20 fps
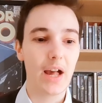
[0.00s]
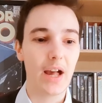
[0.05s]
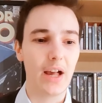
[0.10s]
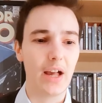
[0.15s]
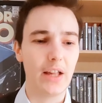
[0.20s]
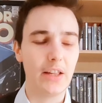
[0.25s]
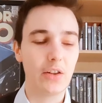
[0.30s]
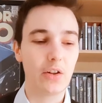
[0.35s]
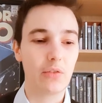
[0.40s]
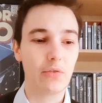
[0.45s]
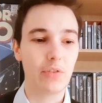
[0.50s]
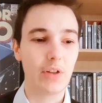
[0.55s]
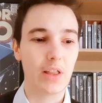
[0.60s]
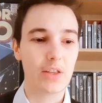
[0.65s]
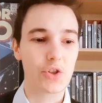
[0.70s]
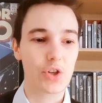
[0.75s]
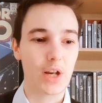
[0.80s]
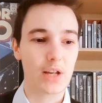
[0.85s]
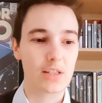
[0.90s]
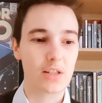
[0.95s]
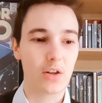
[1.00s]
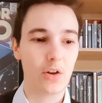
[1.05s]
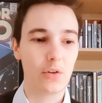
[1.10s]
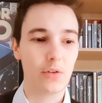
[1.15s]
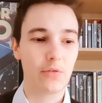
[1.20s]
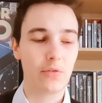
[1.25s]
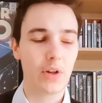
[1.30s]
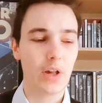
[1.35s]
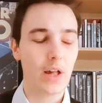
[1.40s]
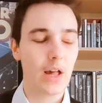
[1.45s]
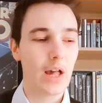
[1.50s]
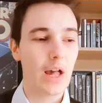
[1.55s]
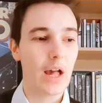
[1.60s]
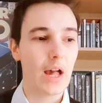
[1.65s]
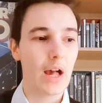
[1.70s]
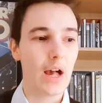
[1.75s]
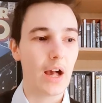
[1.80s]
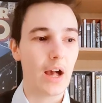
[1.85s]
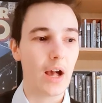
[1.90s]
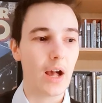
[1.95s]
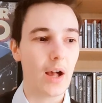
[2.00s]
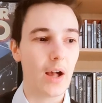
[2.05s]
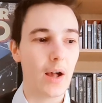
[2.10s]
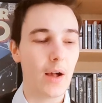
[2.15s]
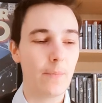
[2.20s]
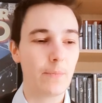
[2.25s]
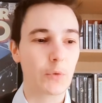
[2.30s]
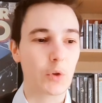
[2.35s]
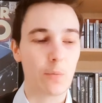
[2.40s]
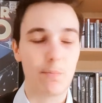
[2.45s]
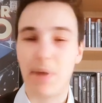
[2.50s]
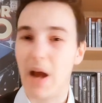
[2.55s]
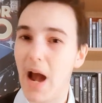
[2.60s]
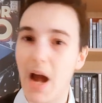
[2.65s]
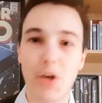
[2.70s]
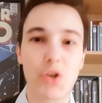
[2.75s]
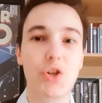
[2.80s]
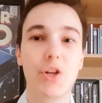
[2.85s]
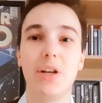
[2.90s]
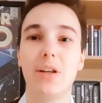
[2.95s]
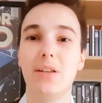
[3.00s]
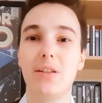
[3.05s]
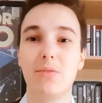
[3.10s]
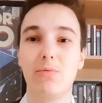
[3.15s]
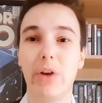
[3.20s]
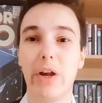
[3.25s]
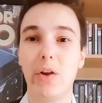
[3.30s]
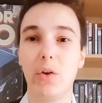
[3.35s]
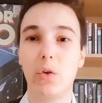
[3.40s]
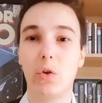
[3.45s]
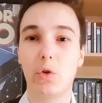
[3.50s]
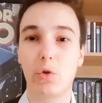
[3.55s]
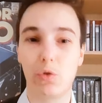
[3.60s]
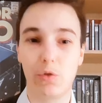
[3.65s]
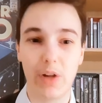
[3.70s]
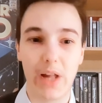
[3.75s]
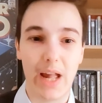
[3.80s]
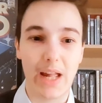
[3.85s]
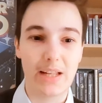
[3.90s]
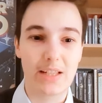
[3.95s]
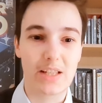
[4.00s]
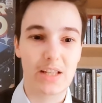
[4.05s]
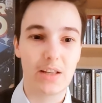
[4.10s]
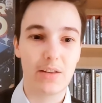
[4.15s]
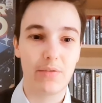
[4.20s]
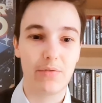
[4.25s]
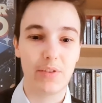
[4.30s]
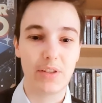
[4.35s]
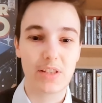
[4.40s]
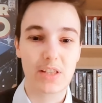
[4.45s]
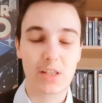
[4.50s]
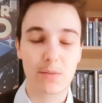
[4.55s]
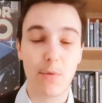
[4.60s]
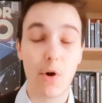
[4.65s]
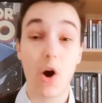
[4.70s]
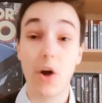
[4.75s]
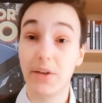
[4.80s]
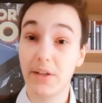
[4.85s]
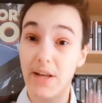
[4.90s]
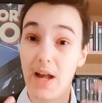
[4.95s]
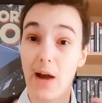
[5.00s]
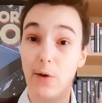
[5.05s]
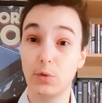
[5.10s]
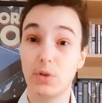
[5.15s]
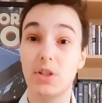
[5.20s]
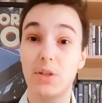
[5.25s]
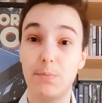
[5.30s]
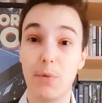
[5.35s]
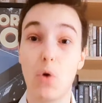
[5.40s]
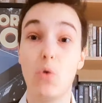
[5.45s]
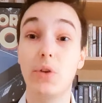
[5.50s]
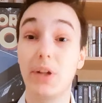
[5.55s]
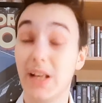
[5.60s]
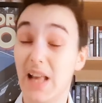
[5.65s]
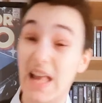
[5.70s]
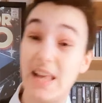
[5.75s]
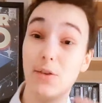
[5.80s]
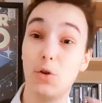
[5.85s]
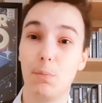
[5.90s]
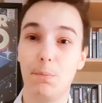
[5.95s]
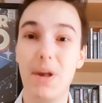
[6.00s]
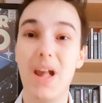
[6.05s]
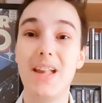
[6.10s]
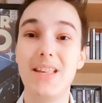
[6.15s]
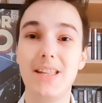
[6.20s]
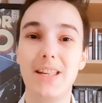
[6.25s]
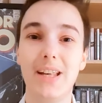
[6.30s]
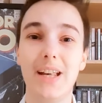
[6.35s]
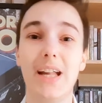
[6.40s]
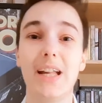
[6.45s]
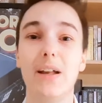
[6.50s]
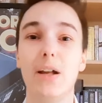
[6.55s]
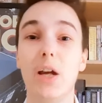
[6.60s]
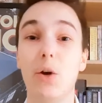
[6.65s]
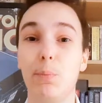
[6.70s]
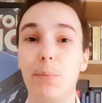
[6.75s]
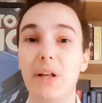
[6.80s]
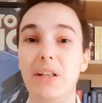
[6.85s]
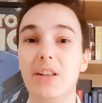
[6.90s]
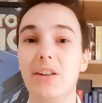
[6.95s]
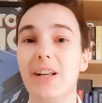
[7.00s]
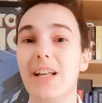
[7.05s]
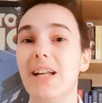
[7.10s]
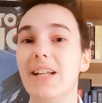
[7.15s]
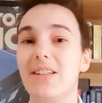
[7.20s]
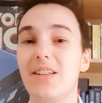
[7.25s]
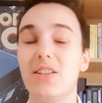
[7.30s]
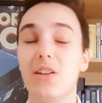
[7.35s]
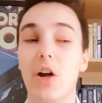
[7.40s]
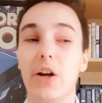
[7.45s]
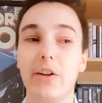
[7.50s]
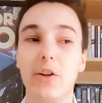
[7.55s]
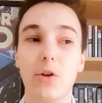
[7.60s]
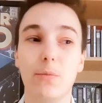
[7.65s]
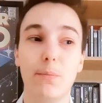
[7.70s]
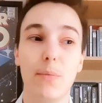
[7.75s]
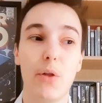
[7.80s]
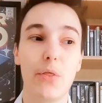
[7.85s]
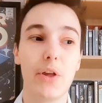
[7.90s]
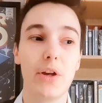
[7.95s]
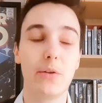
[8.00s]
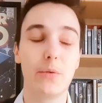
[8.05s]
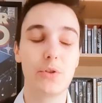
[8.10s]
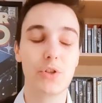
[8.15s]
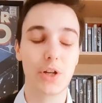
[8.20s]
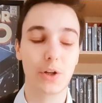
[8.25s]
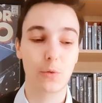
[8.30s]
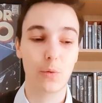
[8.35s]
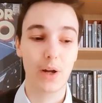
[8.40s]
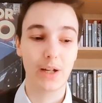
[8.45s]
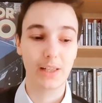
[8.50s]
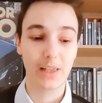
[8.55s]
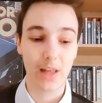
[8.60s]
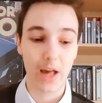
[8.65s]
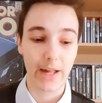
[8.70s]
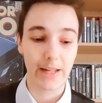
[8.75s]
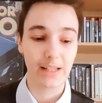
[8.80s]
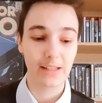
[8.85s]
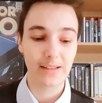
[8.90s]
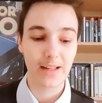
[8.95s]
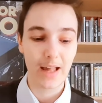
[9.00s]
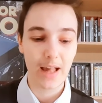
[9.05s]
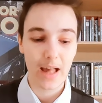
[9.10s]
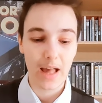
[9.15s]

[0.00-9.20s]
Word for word: Uh, you can feel that she has a lot of um, compassionate is very creative and smart and outspoken and opinionate, opinionated like her mother, which I quite liked.